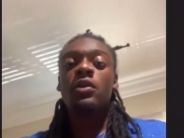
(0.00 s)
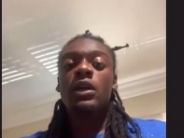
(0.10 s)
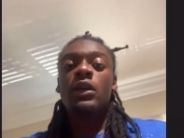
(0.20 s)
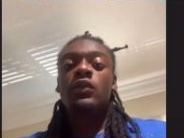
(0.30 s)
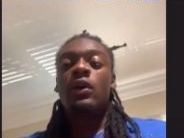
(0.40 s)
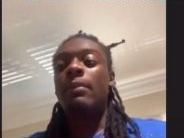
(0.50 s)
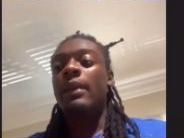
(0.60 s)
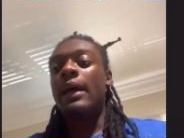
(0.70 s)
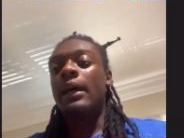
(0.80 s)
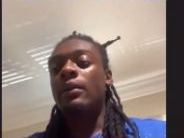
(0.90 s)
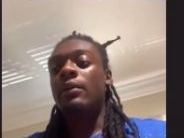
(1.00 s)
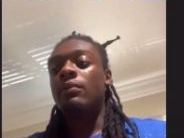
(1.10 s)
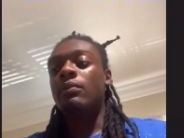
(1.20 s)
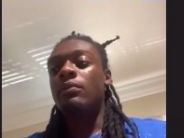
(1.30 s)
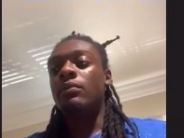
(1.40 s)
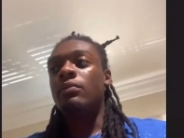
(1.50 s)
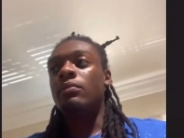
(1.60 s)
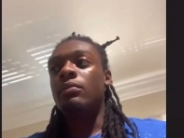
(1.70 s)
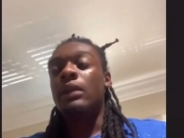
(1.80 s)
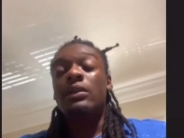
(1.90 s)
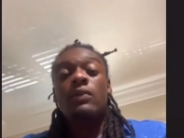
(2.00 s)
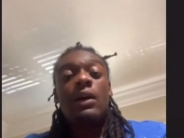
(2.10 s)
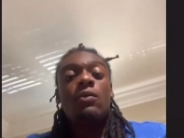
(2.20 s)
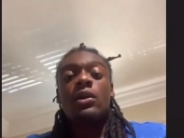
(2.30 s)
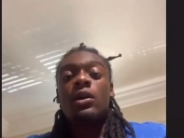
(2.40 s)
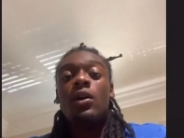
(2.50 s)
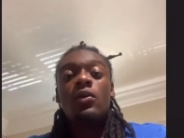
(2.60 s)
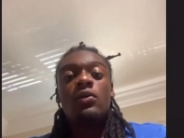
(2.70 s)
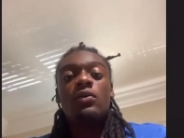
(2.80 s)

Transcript: So I'm like, that's where I want to go. You